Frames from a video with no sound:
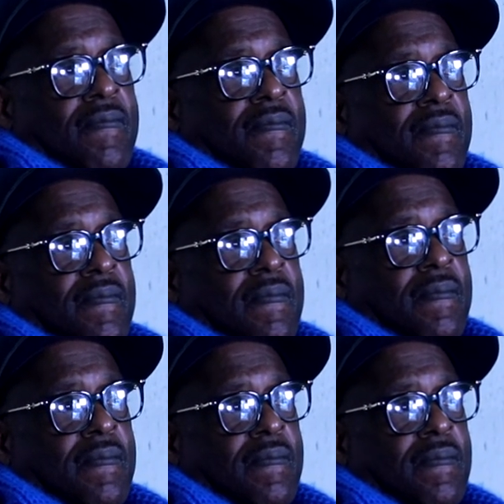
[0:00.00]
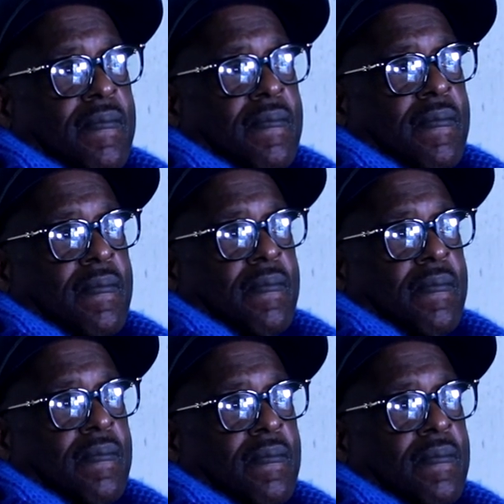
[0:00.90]
you want to talk about a little bit more
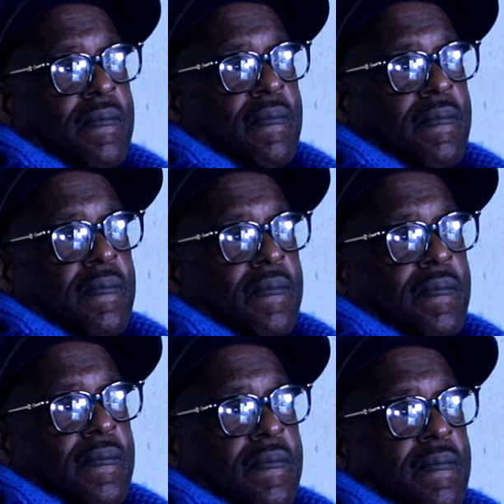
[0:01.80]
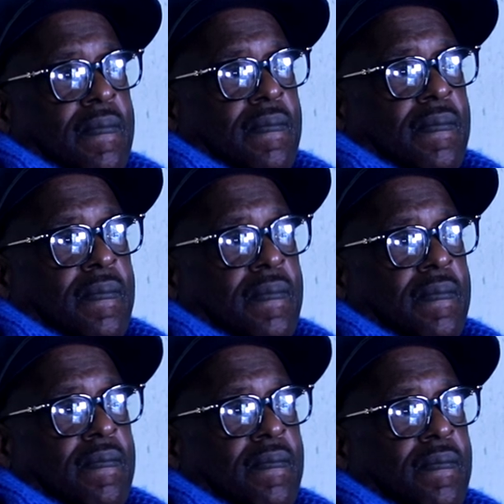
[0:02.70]
about the case, uh, how how you beat
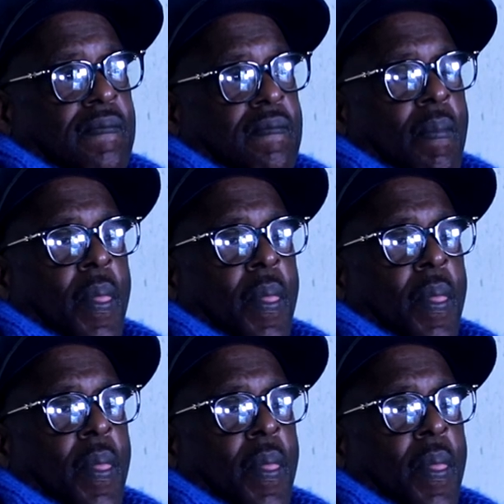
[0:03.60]
it, or?